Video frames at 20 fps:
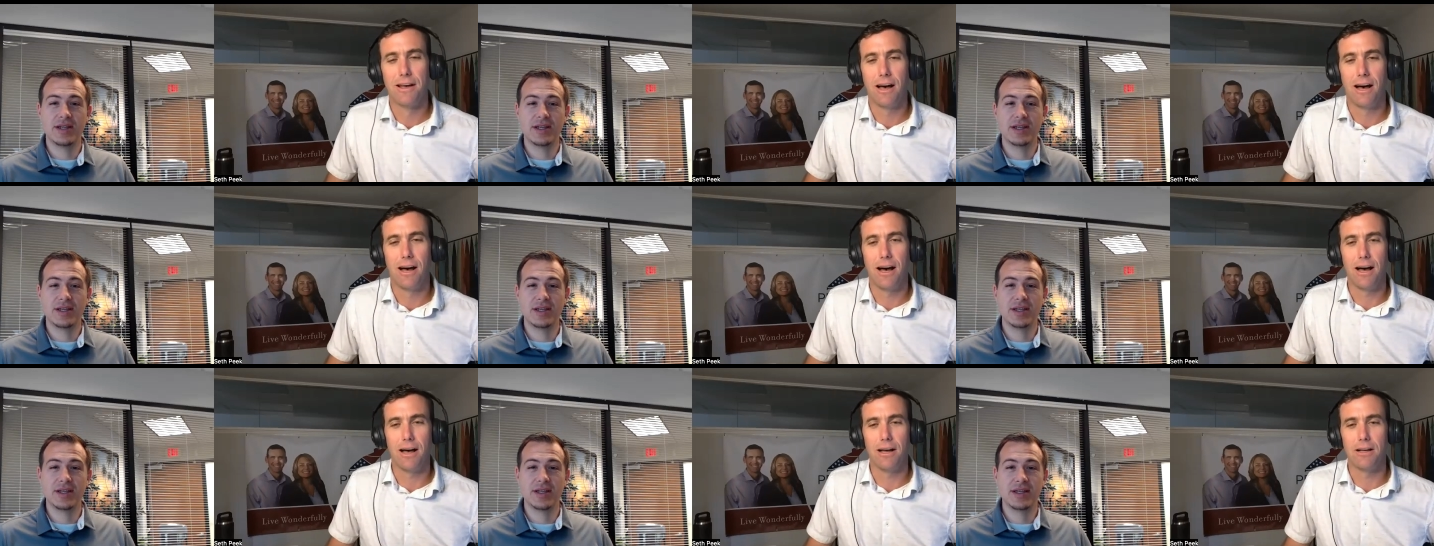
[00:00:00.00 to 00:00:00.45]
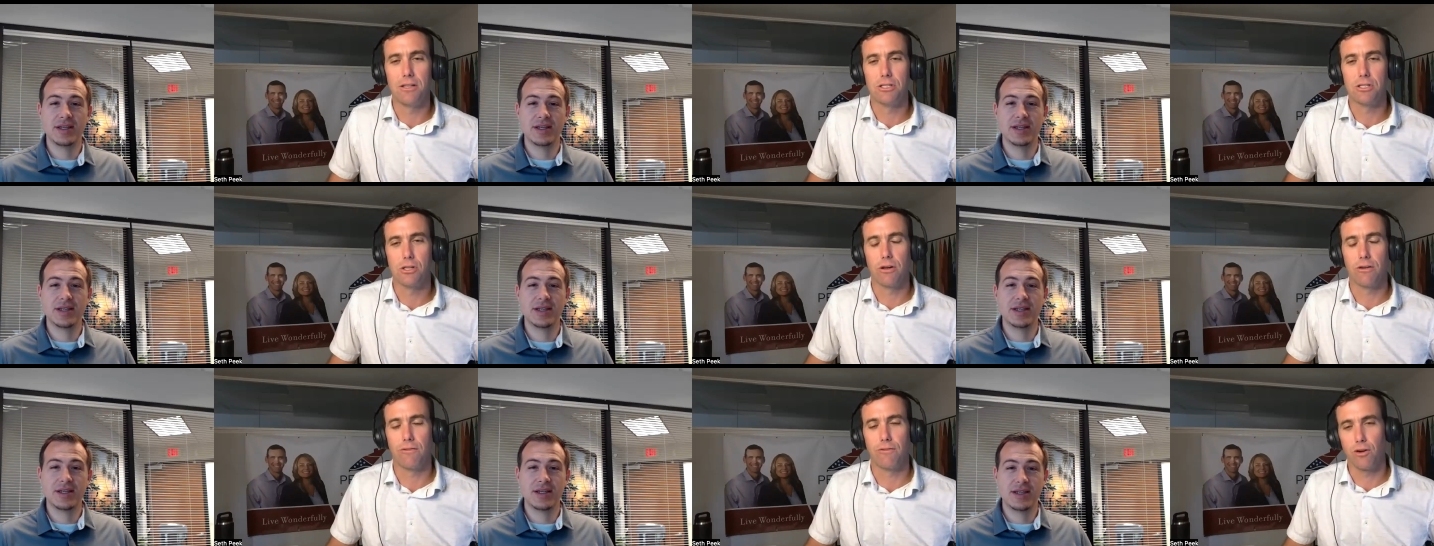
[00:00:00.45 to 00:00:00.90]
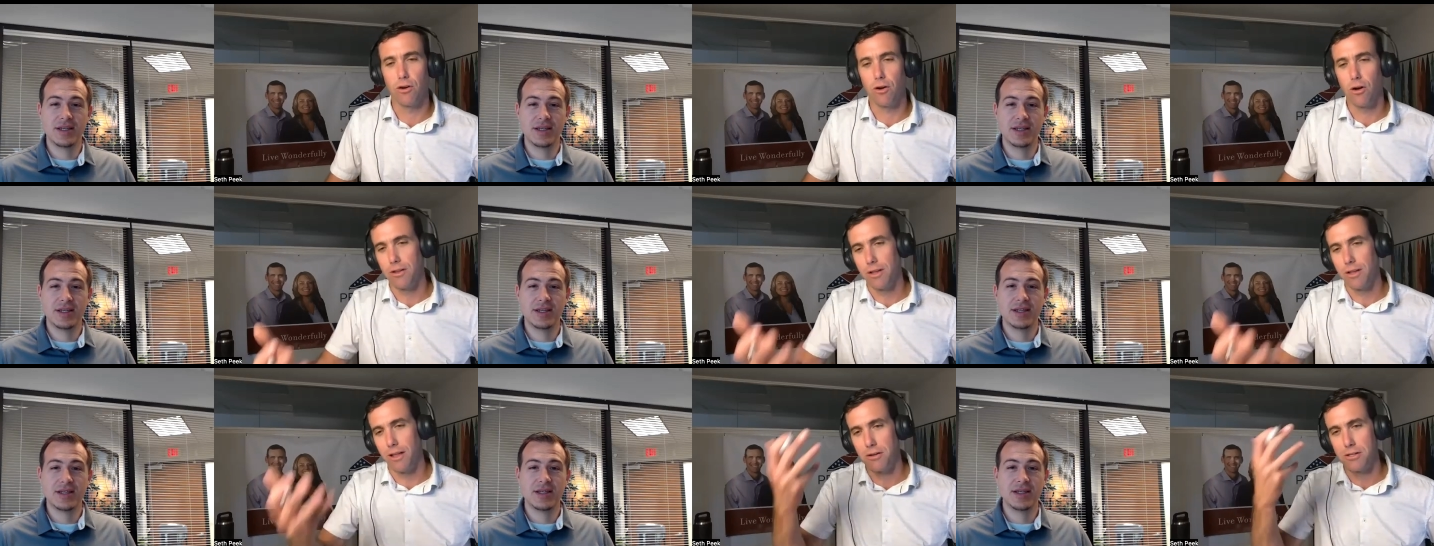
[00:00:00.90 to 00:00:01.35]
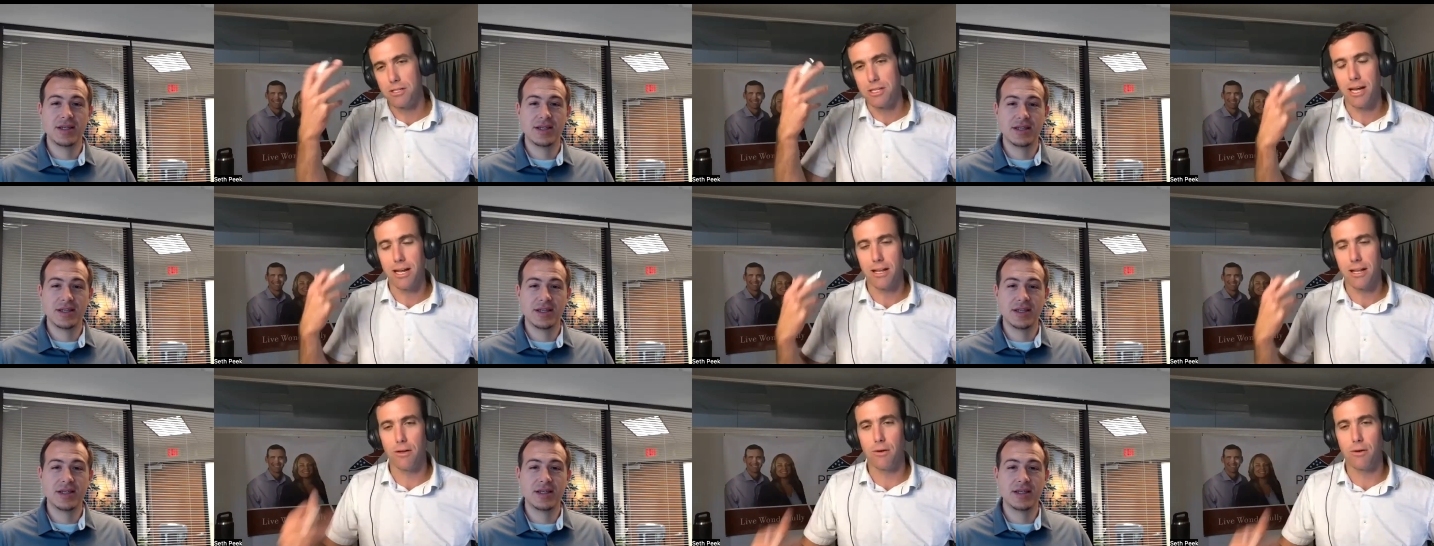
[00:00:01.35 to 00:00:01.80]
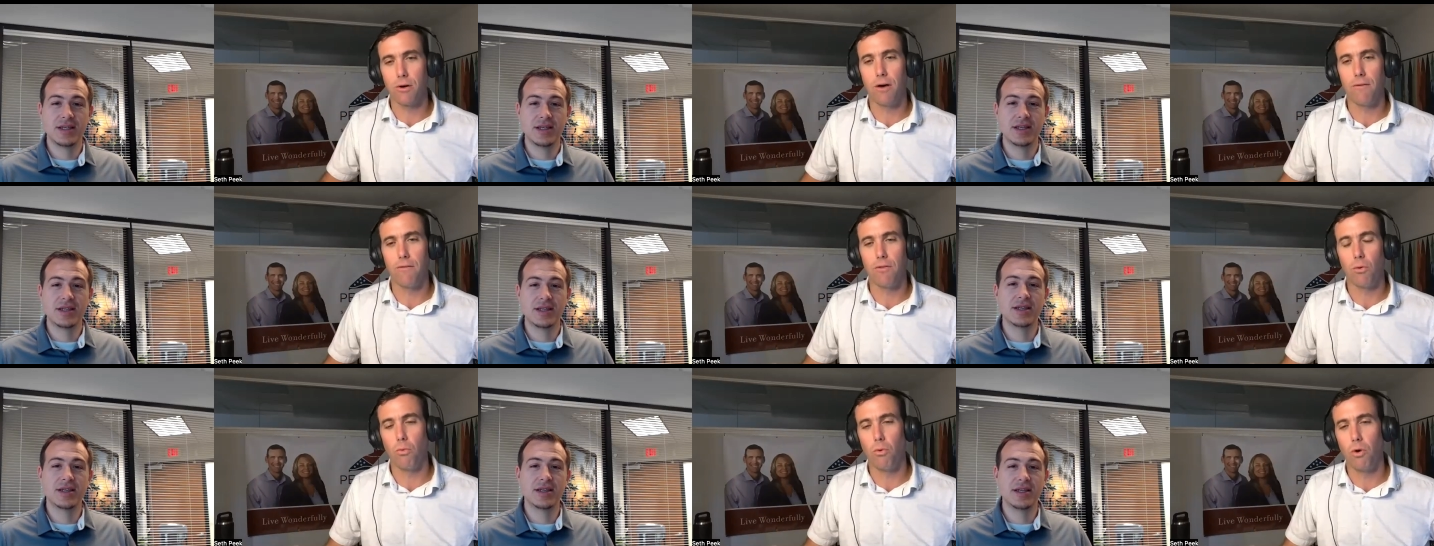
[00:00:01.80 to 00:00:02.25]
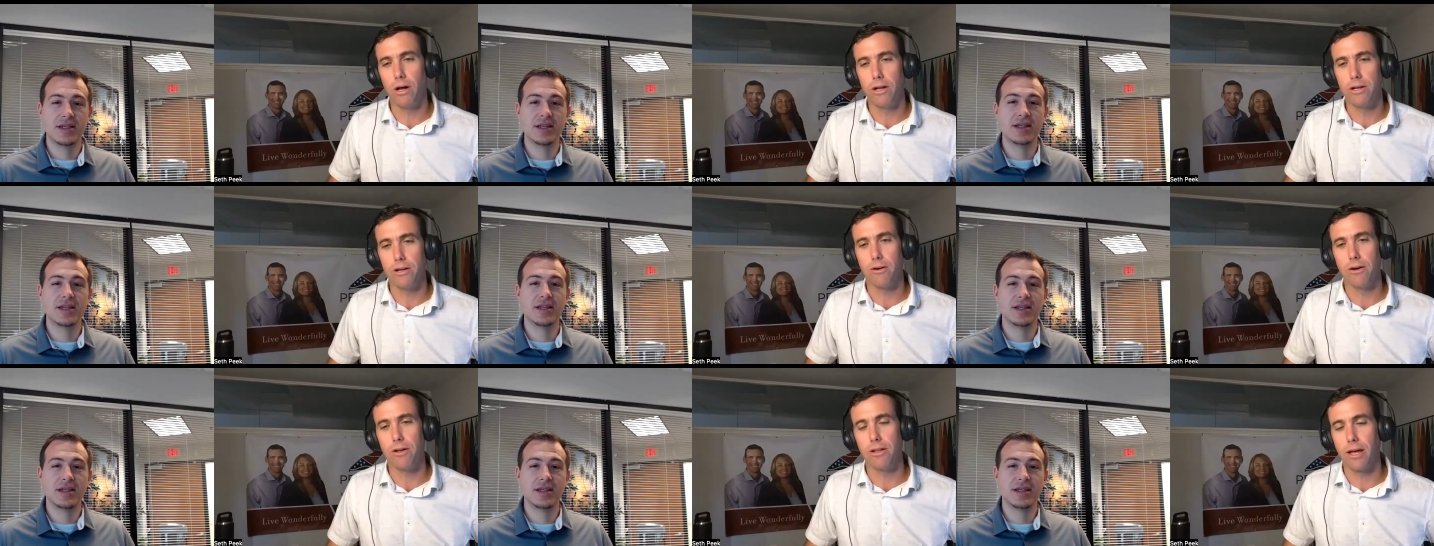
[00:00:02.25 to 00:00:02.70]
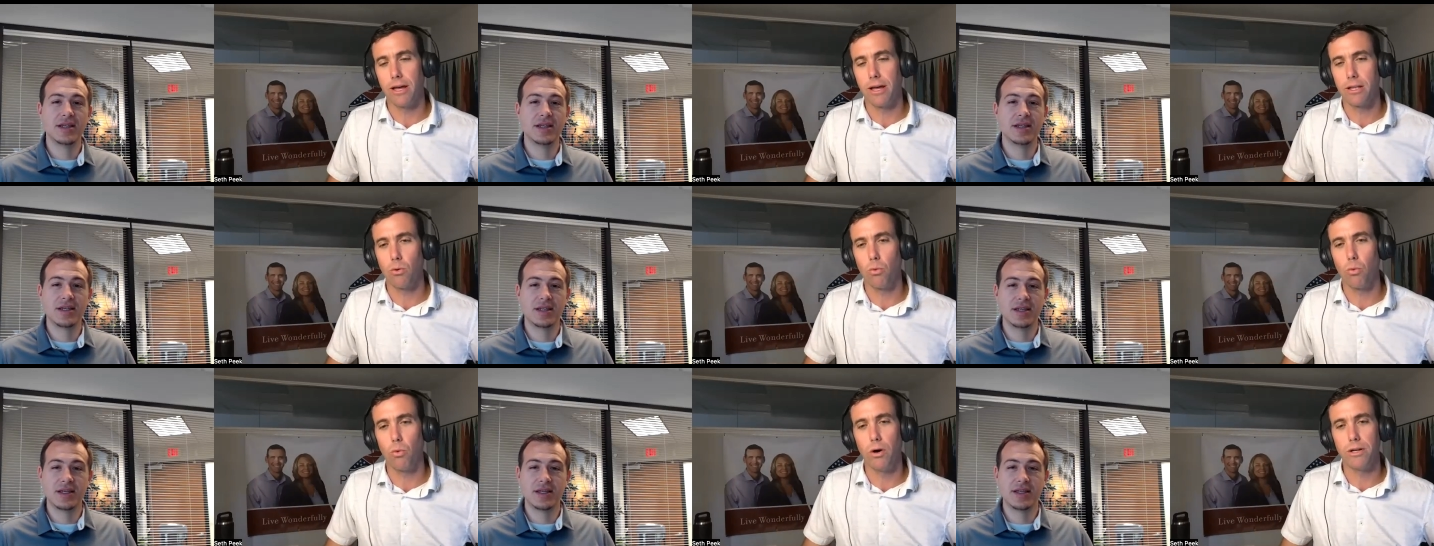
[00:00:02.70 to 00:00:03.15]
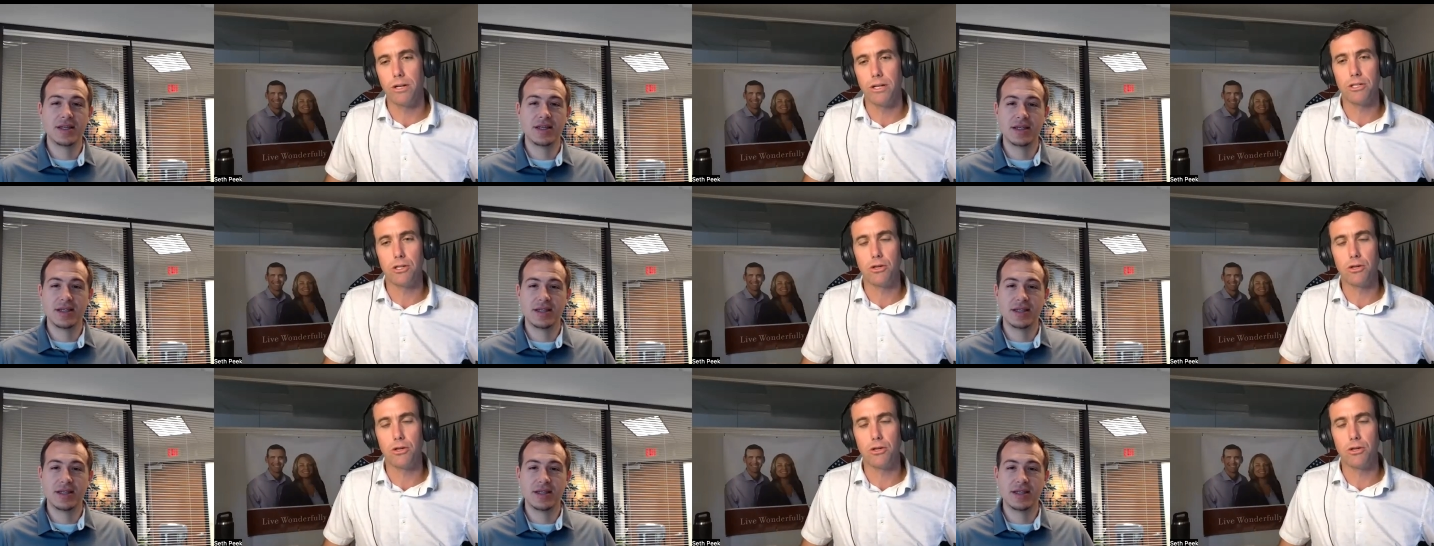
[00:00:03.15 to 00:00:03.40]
Speaker 1: uh, so if you're on the other side of the of the one you're in like the one to